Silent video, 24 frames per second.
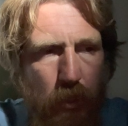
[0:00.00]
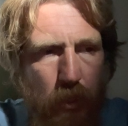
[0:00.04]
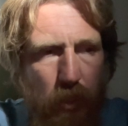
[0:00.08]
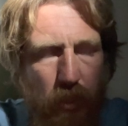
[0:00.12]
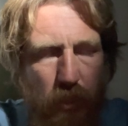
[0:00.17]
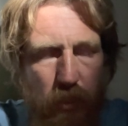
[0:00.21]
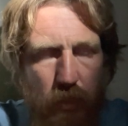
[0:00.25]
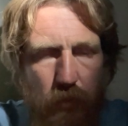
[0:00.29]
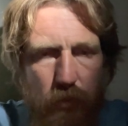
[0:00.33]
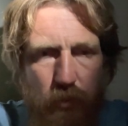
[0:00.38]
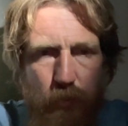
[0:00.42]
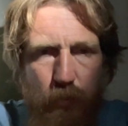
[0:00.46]
I
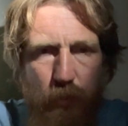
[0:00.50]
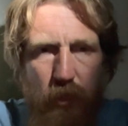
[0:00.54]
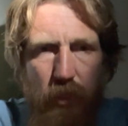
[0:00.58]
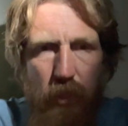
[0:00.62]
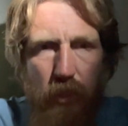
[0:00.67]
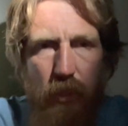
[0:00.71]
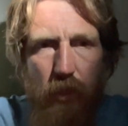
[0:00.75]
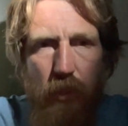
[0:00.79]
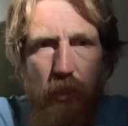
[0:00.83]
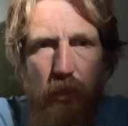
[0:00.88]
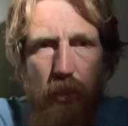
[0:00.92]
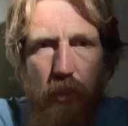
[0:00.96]
think it was
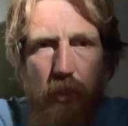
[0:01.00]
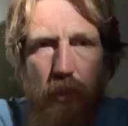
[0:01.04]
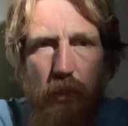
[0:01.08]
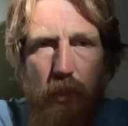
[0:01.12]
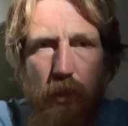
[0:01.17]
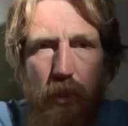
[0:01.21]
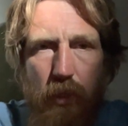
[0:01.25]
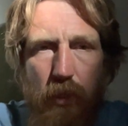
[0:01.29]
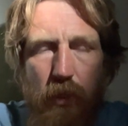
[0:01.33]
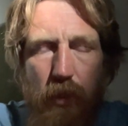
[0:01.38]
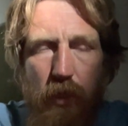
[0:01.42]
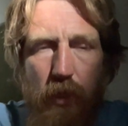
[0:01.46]
midnight.
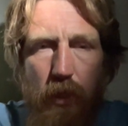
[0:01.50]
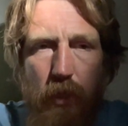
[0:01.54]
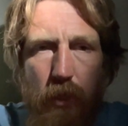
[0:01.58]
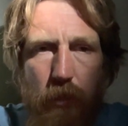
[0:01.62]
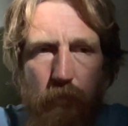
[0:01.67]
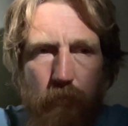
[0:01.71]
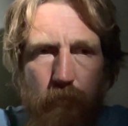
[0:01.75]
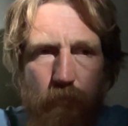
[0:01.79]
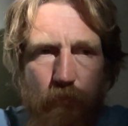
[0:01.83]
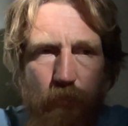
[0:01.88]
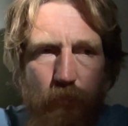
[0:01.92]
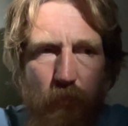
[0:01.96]
And
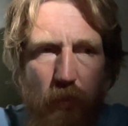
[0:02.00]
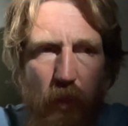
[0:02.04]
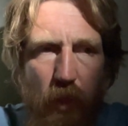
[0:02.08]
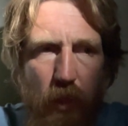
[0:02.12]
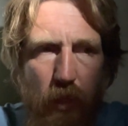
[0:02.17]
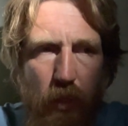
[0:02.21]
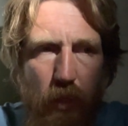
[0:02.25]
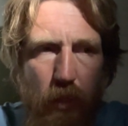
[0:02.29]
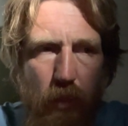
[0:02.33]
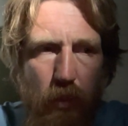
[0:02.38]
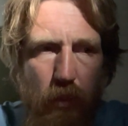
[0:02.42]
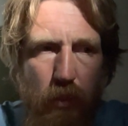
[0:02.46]
then
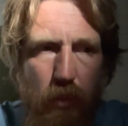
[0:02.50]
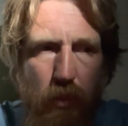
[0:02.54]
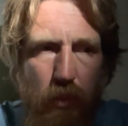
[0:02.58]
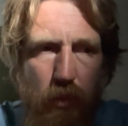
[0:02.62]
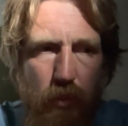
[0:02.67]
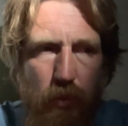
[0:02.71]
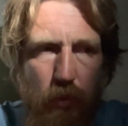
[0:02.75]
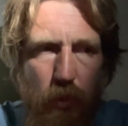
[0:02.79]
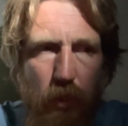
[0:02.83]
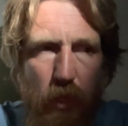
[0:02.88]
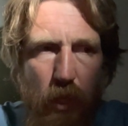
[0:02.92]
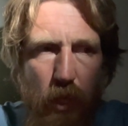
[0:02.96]
I
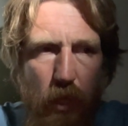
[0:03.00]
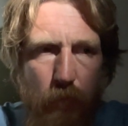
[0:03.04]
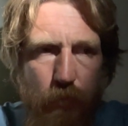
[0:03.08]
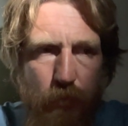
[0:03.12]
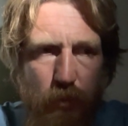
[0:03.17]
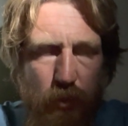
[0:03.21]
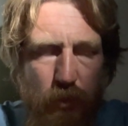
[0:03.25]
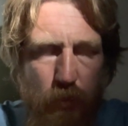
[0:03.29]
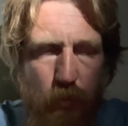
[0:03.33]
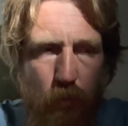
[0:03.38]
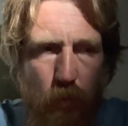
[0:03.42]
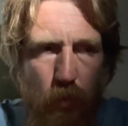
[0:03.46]
got up
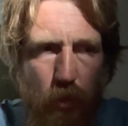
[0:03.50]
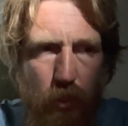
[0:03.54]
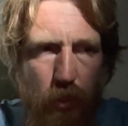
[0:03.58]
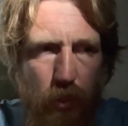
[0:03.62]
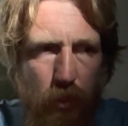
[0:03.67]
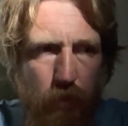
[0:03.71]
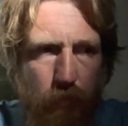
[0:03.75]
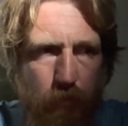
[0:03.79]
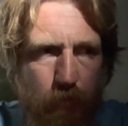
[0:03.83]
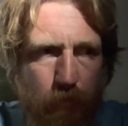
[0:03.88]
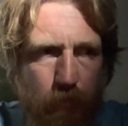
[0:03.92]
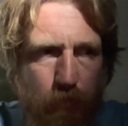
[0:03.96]
this
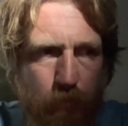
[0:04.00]
morning,